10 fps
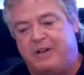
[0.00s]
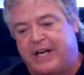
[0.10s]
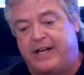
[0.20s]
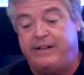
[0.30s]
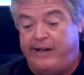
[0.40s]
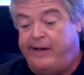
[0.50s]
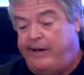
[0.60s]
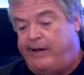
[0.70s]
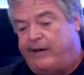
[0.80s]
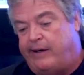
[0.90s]
that
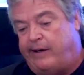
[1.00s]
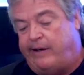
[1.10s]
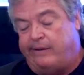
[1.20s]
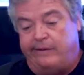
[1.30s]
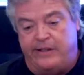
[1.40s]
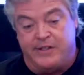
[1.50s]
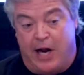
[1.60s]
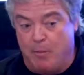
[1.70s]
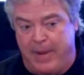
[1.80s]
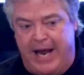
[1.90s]
is
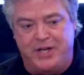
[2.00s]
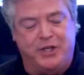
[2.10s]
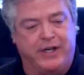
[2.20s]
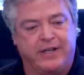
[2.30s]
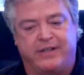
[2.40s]
not magic,